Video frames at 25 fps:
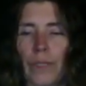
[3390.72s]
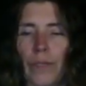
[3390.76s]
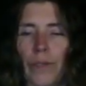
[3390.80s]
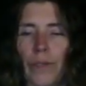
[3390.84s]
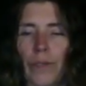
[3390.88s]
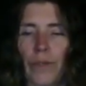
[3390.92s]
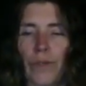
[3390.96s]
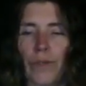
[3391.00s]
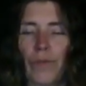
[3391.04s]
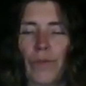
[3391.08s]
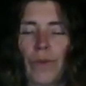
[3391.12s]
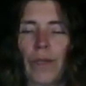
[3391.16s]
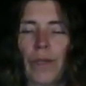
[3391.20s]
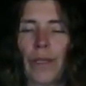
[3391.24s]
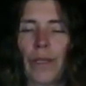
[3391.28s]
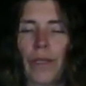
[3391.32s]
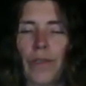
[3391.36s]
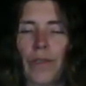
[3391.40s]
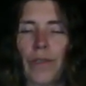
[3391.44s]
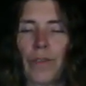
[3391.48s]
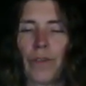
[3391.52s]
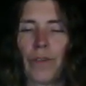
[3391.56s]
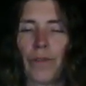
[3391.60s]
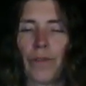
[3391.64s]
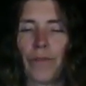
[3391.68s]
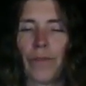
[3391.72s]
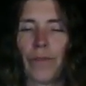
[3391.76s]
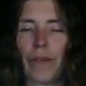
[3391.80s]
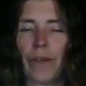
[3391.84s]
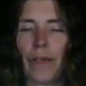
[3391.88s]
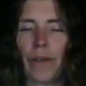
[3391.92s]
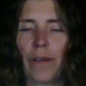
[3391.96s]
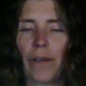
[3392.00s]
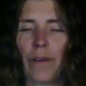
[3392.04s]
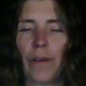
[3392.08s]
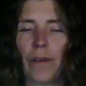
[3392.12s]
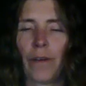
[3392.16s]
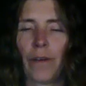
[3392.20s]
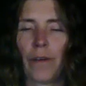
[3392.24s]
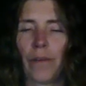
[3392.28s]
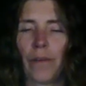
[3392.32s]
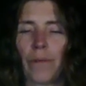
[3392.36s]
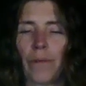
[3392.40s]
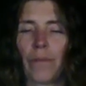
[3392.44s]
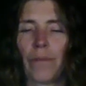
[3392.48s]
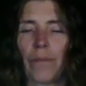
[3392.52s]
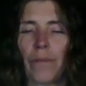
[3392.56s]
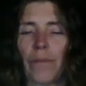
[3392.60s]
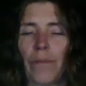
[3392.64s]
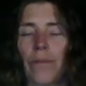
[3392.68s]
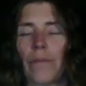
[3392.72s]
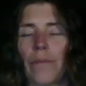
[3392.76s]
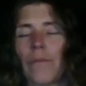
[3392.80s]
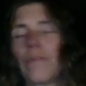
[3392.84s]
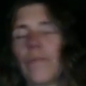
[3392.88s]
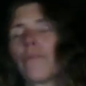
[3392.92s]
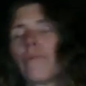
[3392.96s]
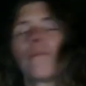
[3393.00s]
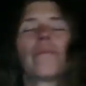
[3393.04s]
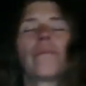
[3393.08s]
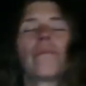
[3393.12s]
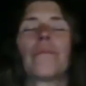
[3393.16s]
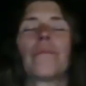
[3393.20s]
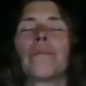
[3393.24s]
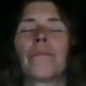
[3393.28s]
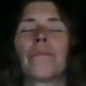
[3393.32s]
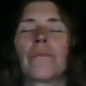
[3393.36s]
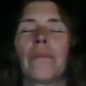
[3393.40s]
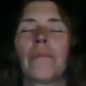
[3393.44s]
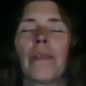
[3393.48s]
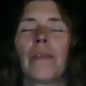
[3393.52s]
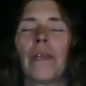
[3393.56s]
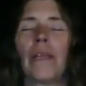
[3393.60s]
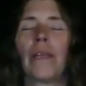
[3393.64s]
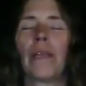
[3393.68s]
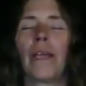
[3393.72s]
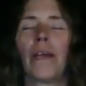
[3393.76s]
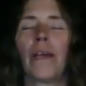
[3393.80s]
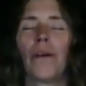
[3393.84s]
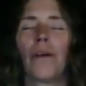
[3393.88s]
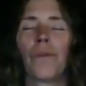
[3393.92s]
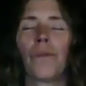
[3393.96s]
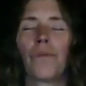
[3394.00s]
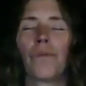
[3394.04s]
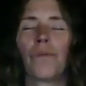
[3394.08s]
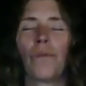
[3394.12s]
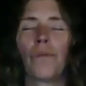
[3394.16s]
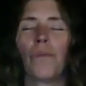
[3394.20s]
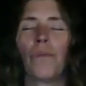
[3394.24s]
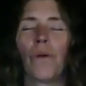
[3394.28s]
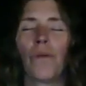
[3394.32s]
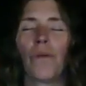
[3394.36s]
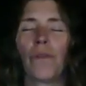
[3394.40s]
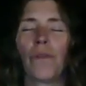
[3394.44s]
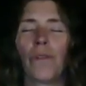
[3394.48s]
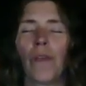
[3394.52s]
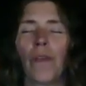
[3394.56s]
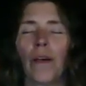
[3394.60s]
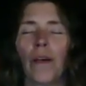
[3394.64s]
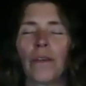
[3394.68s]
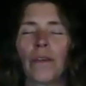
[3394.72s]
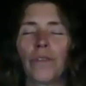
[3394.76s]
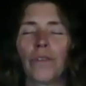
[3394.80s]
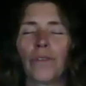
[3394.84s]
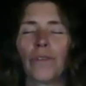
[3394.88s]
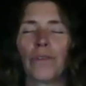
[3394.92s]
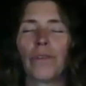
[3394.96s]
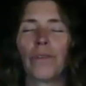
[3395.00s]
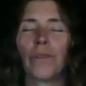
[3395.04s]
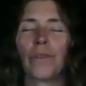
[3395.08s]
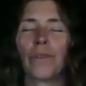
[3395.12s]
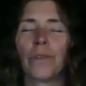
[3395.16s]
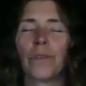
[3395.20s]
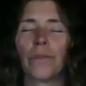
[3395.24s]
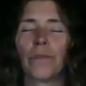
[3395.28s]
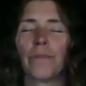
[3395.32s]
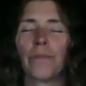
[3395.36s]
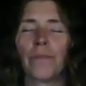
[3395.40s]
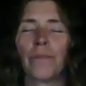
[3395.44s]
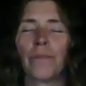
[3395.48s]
Just release your finger. Inhale through both nostrils.